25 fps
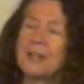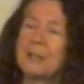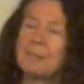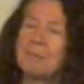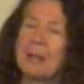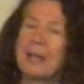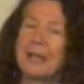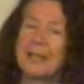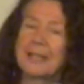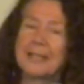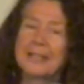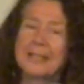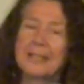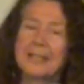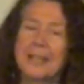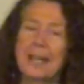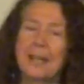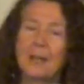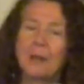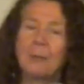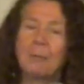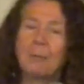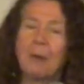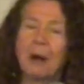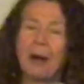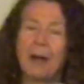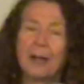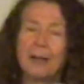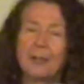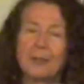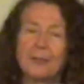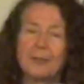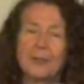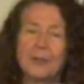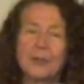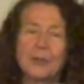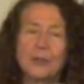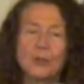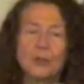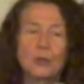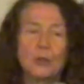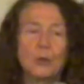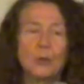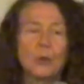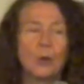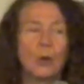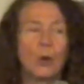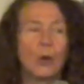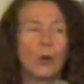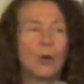to make a scale model of the
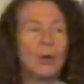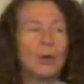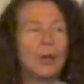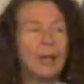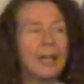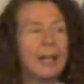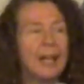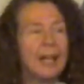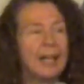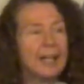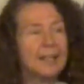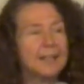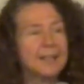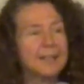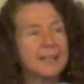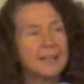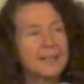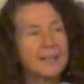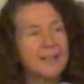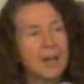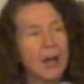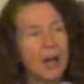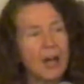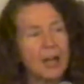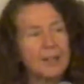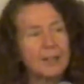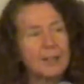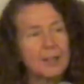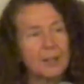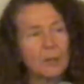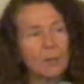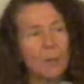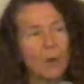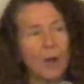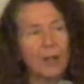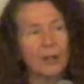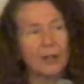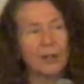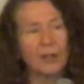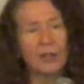school, design their water